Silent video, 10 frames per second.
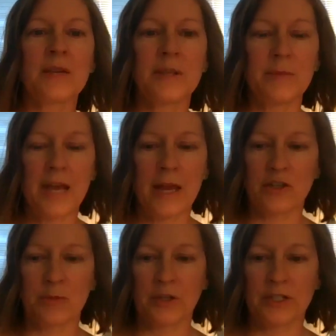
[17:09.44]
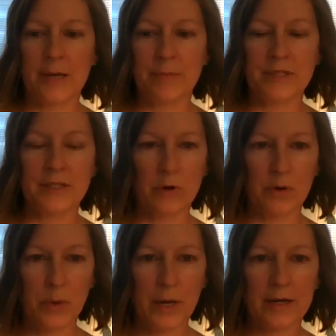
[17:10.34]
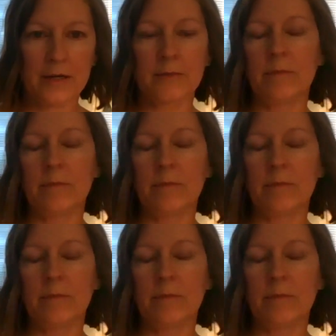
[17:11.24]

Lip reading: So some tangible tips real quick.